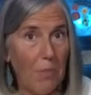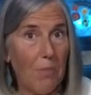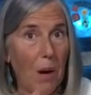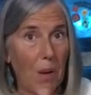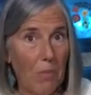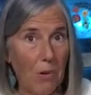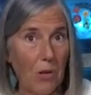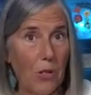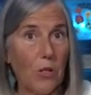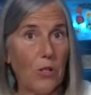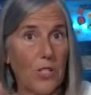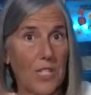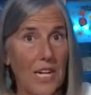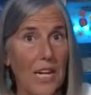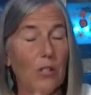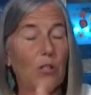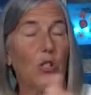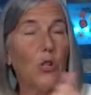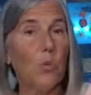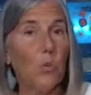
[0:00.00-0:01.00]
Remember, their
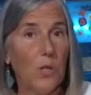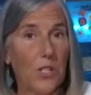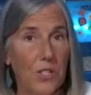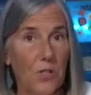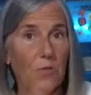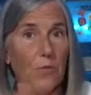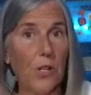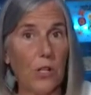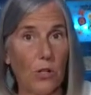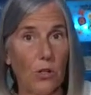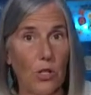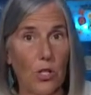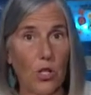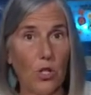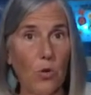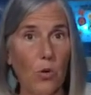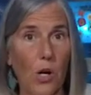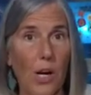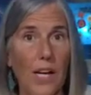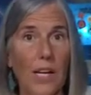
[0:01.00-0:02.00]
tension was fear and
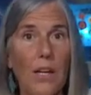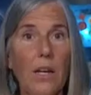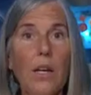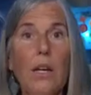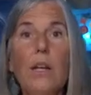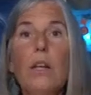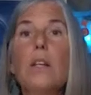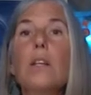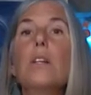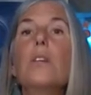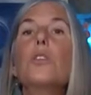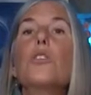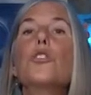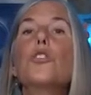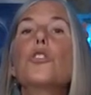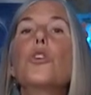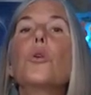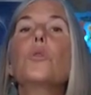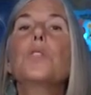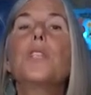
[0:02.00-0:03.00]
joy.
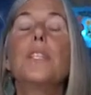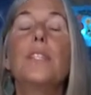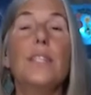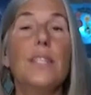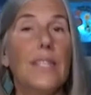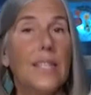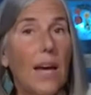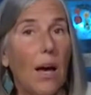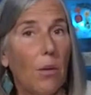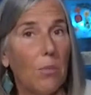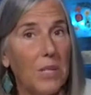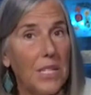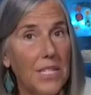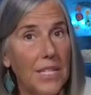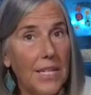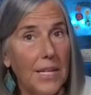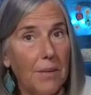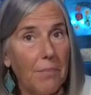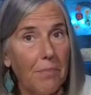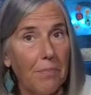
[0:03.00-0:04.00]
So did the
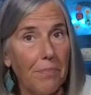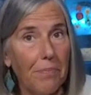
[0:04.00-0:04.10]
Talmudim.